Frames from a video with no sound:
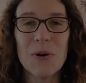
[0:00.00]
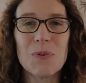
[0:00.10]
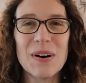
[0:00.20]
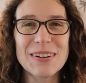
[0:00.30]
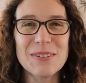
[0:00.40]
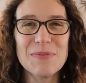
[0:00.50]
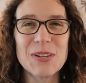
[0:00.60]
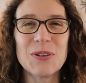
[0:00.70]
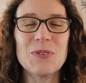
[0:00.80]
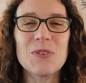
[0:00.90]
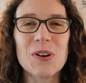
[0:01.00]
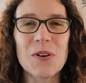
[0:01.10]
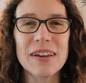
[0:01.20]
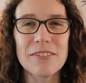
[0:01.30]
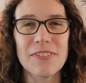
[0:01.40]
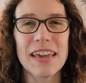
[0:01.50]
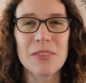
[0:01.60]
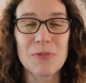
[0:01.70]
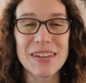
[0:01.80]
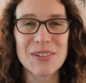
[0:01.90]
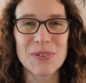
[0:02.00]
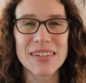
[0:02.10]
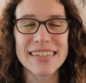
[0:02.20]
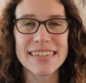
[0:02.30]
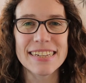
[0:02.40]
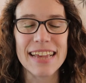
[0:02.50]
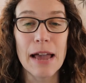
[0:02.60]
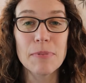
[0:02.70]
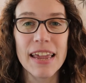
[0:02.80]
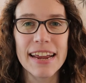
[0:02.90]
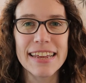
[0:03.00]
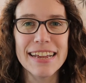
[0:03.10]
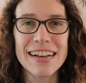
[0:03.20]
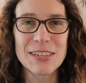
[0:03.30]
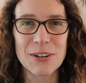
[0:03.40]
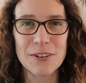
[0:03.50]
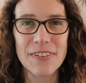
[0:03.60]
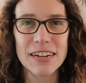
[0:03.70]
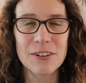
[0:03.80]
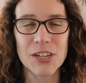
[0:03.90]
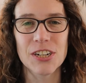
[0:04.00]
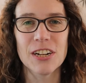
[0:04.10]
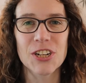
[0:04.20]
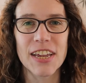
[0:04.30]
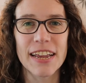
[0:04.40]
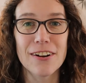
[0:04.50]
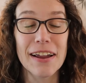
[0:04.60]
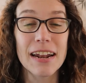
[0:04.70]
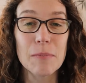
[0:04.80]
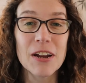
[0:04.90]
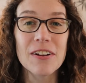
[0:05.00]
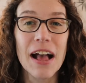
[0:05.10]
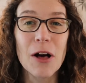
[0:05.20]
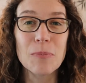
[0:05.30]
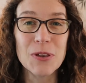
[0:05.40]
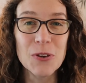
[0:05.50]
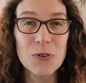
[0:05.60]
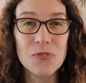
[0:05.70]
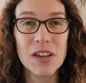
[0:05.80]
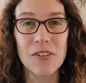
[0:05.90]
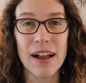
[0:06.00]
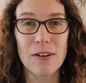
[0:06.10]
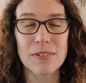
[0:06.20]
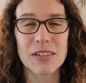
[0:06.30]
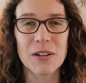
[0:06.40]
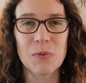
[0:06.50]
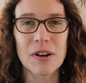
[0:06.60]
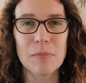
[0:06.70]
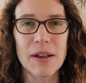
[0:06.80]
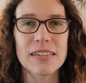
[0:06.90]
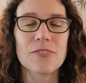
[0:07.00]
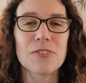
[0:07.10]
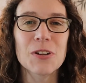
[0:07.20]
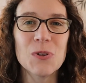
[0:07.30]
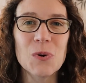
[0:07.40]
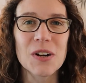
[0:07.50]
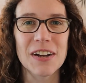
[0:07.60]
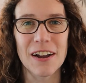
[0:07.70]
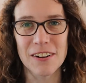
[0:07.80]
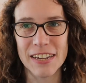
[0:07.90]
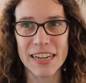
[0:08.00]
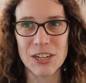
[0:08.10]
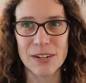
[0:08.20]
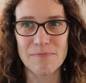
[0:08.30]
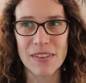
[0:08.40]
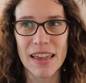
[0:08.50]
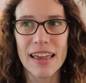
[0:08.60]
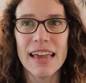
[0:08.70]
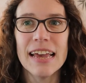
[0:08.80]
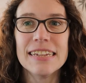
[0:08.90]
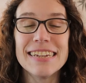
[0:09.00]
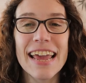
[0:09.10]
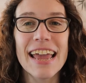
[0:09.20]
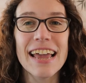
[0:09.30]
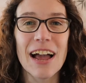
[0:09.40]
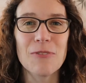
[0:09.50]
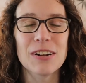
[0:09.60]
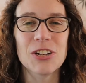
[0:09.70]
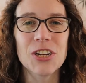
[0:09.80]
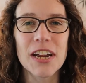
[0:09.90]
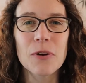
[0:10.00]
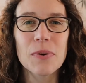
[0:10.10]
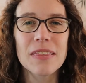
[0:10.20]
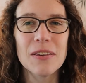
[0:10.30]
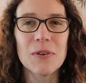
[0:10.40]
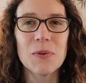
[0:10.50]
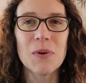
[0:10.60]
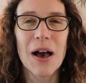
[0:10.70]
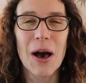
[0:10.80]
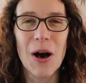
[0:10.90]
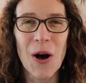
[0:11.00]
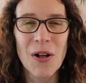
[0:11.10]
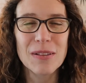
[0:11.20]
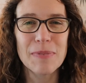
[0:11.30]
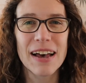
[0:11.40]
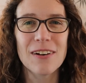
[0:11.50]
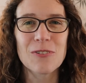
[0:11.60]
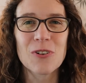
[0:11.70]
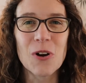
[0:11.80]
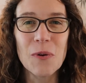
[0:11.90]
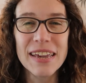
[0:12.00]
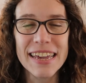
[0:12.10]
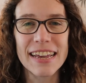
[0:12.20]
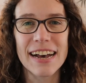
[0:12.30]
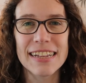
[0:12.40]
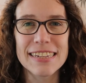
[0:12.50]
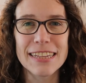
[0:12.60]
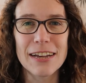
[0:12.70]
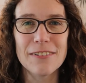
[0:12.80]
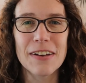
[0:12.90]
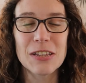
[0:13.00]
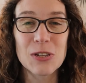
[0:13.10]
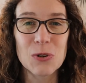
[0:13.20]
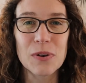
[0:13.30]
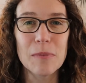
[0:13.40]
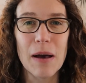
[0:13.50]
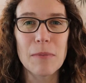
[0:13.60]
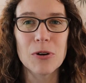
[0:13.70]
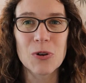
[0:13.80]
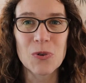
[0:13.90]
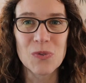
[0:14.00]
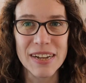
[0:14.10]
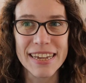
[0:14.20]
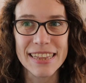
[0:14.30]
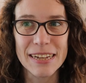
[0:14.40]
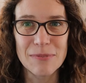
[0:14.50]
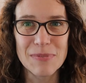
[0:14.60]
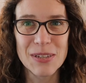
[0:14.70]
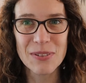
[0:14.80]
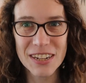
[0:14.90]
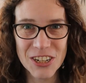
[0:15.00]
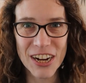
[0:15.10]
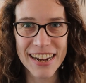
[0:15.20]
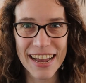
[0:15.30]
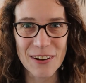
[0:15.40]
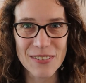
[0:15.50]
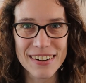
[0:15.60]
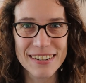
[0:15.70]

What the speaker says: Welcome to Growing Faith Resources. I'm Katie, a certified Christian educator, and I'm here to help you figure out what's going to work best for your congregation. Today, I want to share with you all about Growing in God's Love, a Story Bible curriculum. So let's check it out.